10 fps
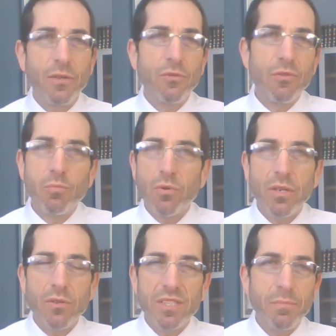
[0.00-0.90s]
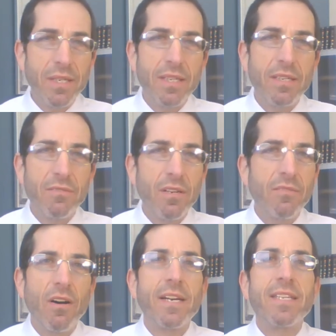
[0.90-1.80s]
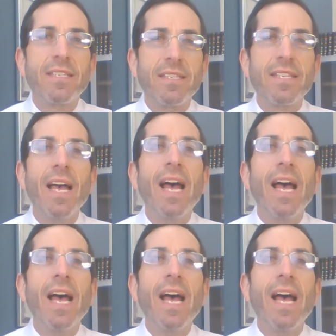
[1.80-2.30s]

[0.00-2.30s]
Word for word: group work or speaking in front of audiences.